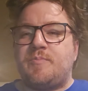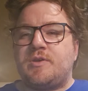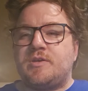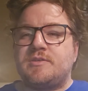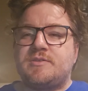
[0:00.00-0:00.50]

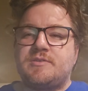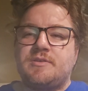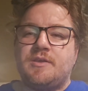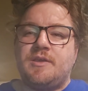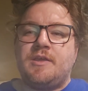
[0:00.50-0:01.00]
because
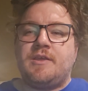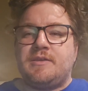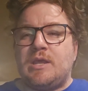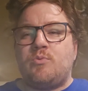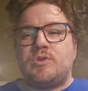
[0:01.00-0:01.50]

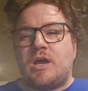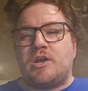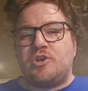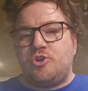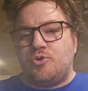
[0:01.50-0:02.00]
they would not
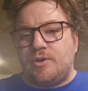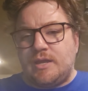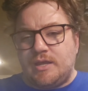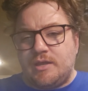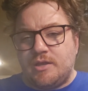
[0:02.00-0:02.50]

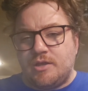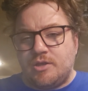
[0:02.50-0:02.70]
agree